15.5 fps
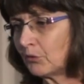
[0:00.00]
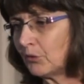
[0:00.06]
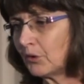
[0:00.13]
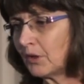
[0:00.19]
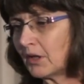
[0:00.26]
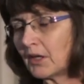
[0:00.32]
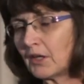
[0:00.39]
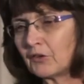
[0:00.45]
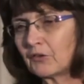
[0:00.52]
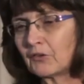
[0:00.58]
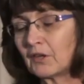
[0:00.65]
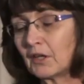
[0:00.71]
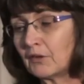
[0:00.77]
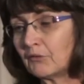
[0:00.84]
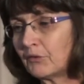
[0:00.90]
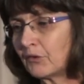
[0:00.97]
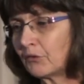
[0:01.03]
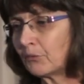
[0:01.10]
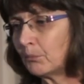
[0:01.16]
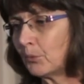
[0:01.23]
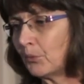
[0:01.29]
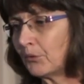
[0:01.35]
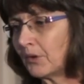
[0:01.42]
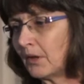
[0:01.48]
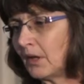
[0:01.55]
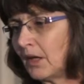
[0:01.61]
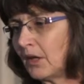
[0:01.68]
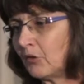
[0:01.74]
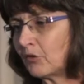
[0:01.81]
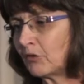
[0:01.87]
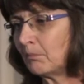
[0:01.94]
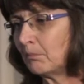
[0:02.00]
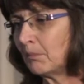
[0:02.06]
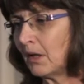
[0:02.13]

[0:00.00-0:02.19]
two occasions in infants more than the age of